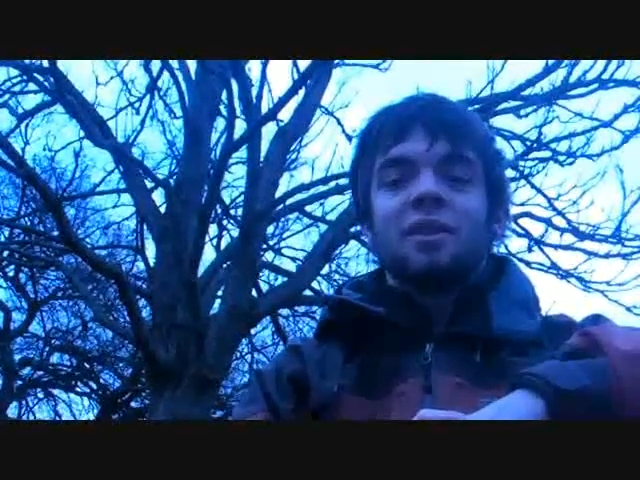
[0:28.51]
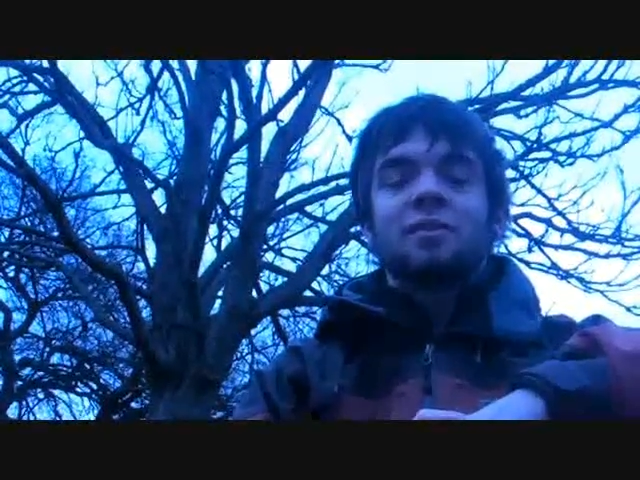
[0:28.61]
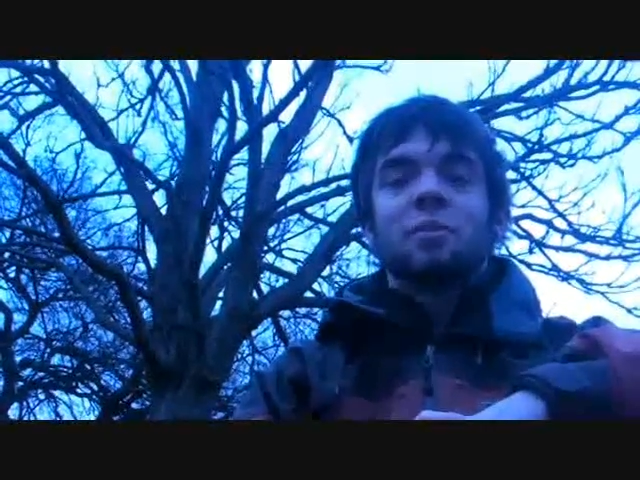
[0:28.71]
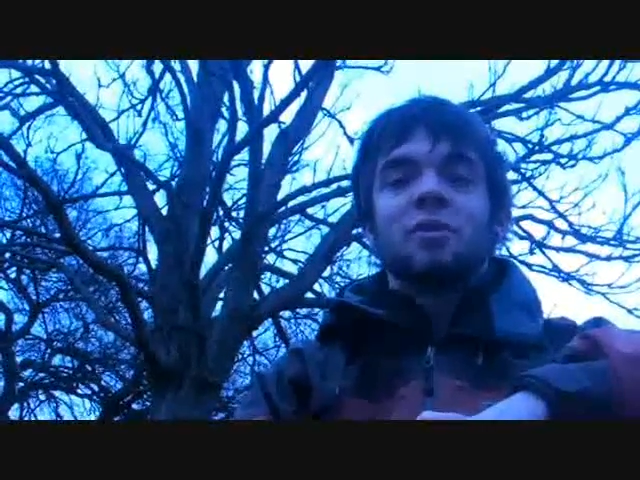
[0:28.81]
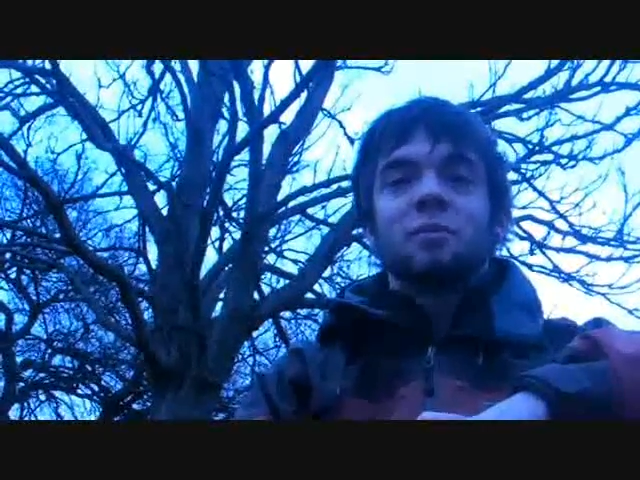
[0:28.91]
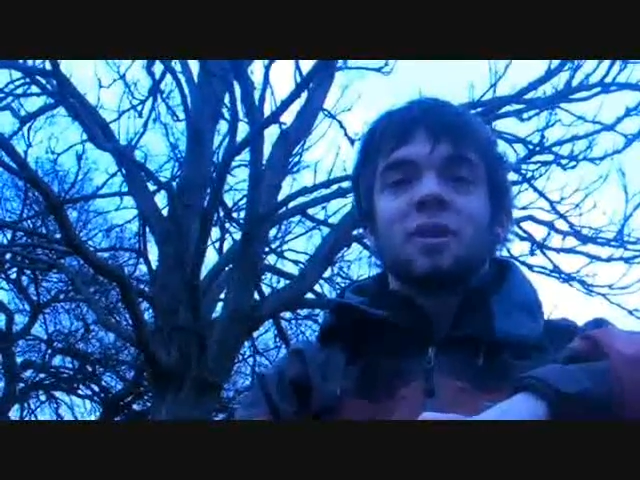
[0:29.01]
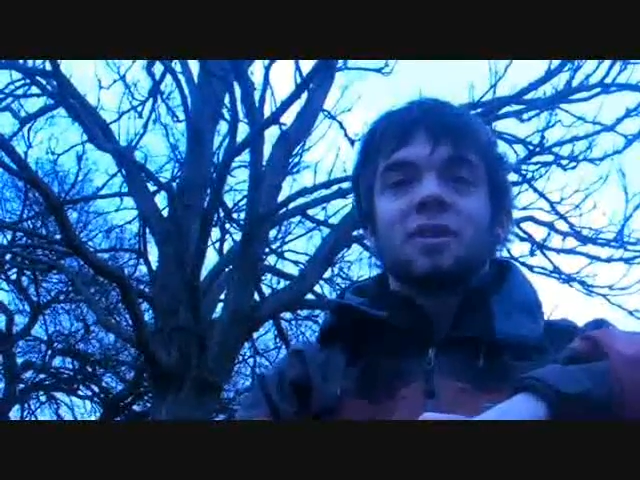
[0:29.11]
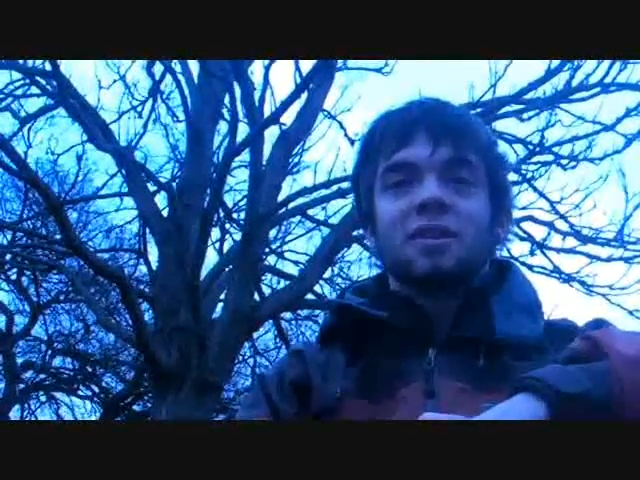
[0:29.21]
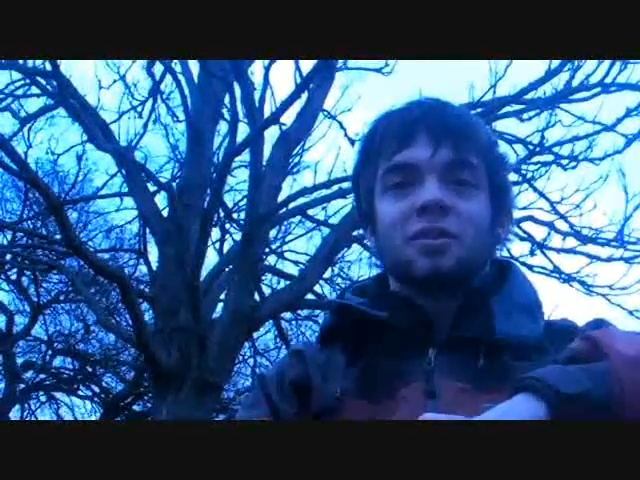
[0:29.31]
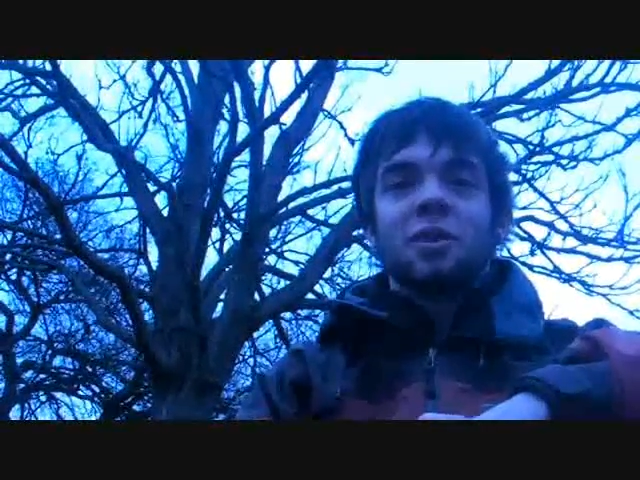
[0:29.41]
This movement
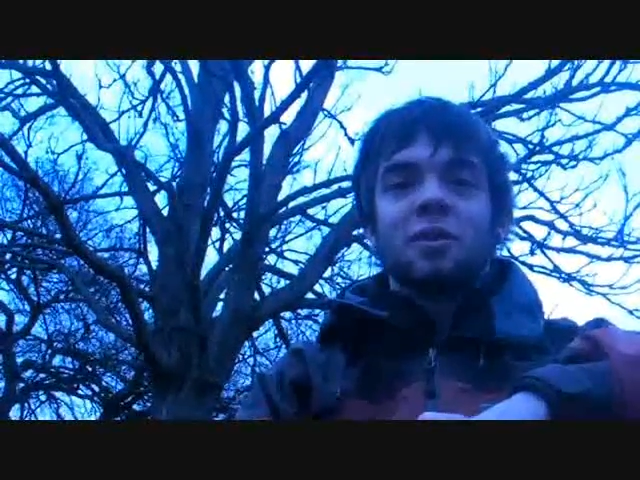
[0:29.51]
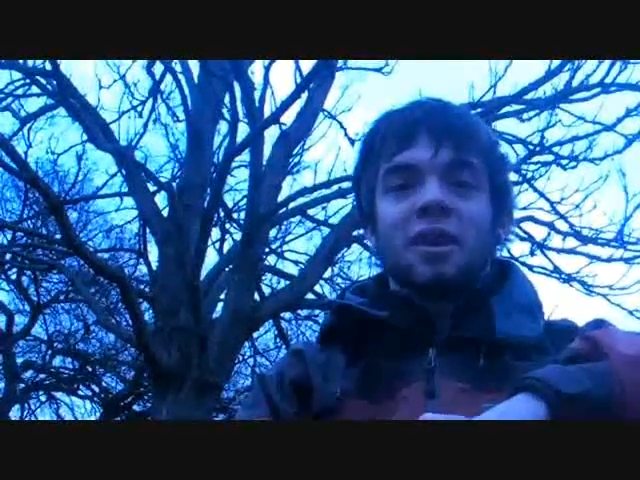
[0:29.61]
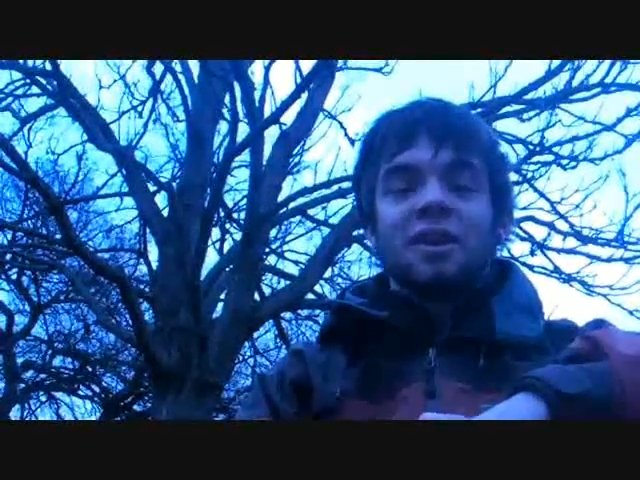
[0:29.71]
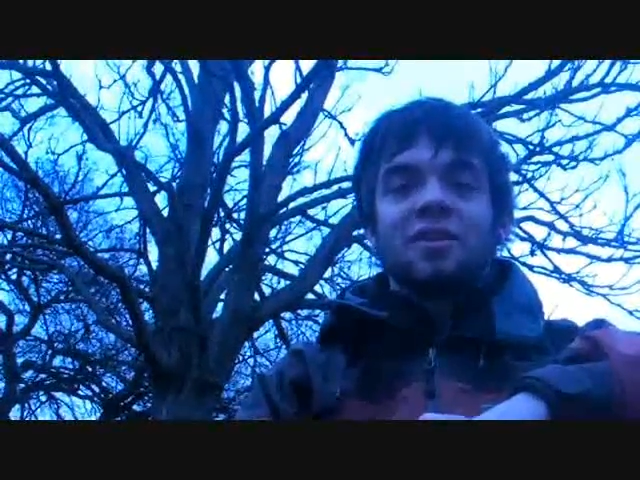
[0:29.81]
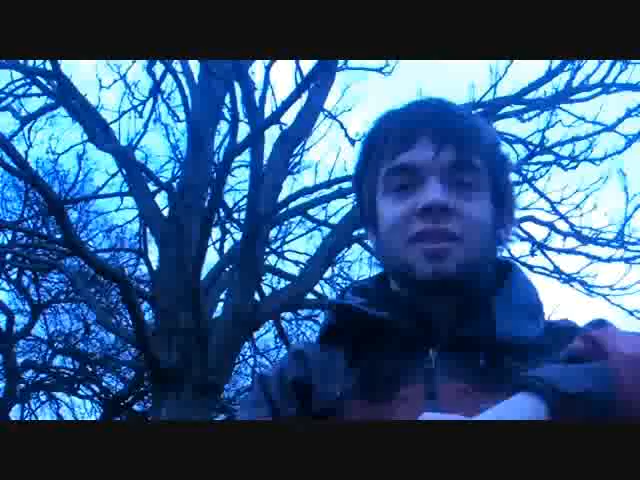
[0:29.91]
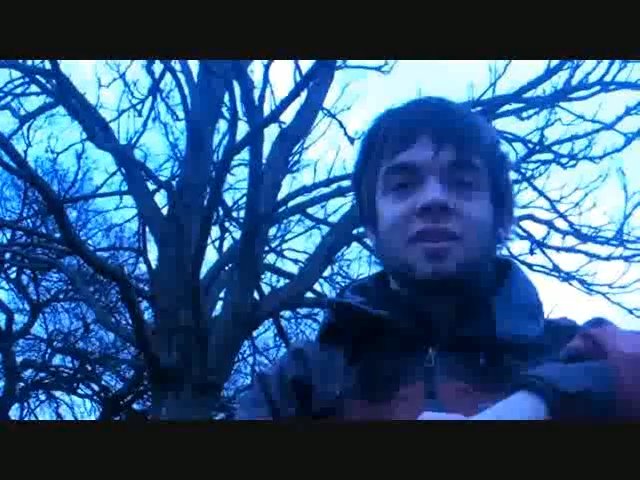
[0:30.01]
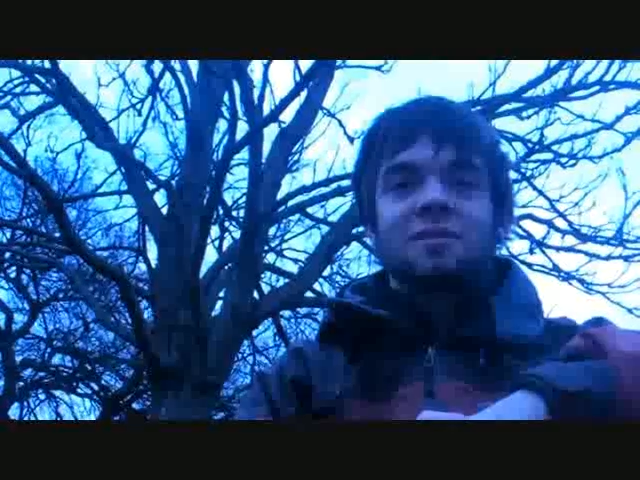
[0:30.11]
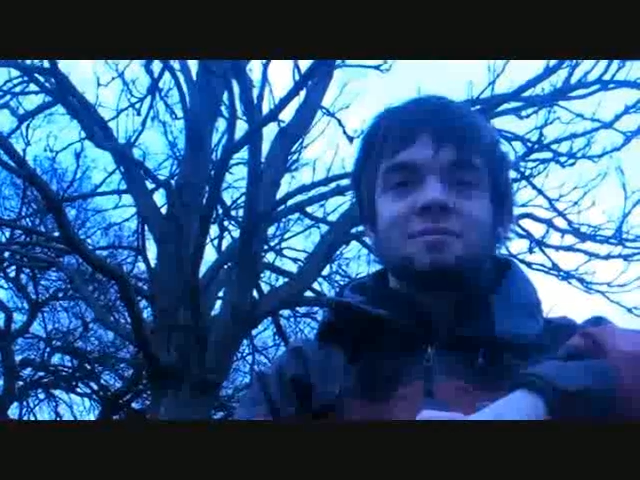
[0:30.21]
is growing each day.